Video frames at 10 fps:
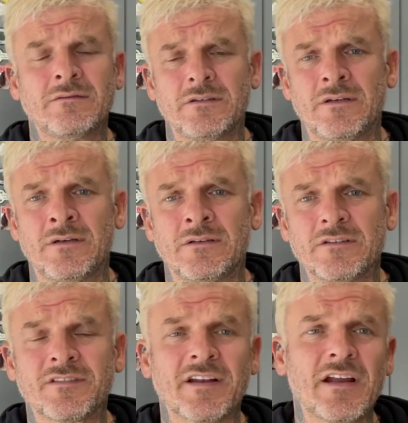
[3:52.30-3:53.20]

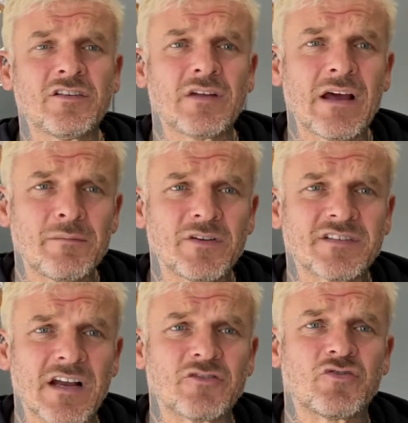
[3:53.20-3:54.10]
there's an animal
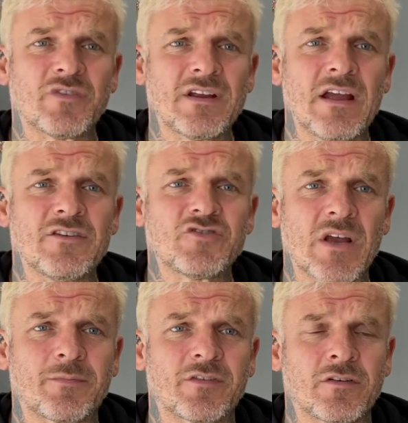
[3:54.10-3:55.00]
sanctuary in
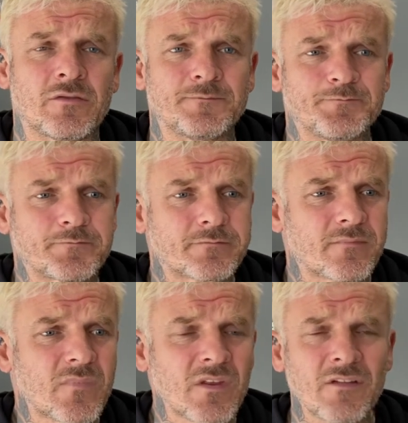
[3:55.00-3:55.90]
Chepstow.
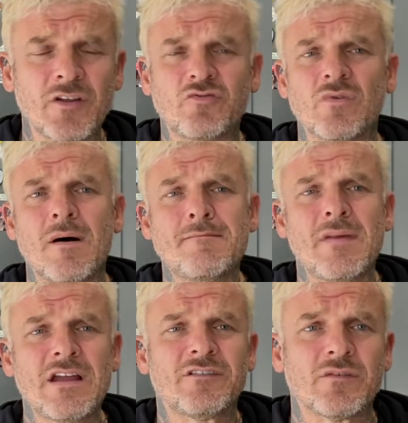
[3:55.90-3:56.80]
They do
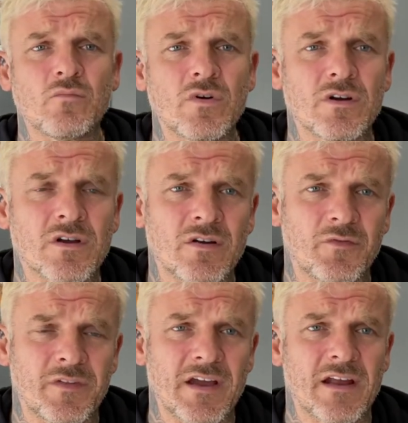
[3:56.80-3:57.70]
amazing work
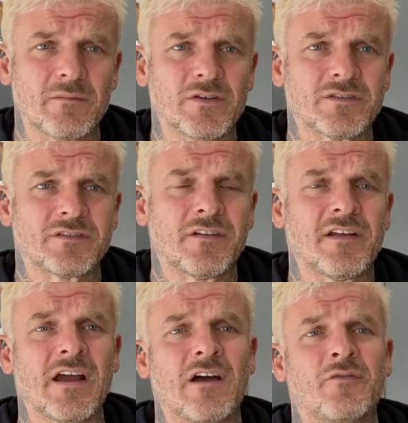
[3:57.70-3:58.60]
for the animals that they
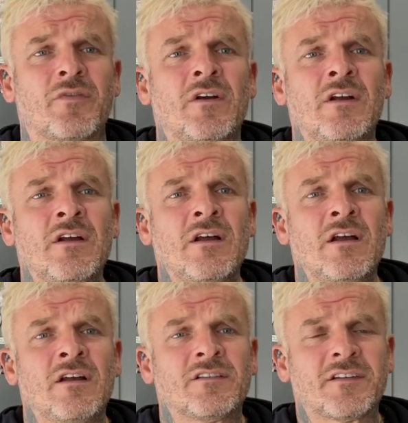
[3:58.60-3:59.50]
have
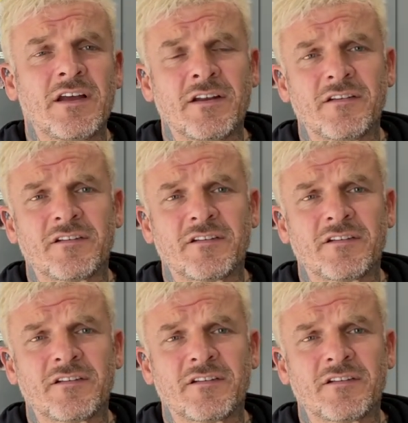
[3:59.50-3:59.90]
stayed at the